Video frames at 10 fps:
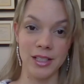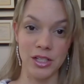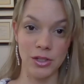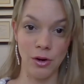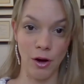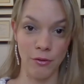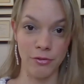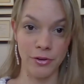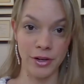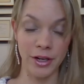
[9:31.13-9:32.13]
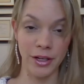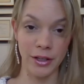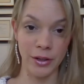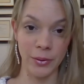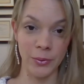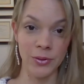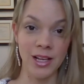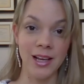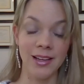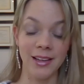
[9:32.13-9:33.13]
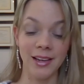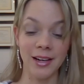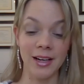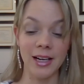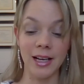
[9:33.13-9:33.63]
to offer you here,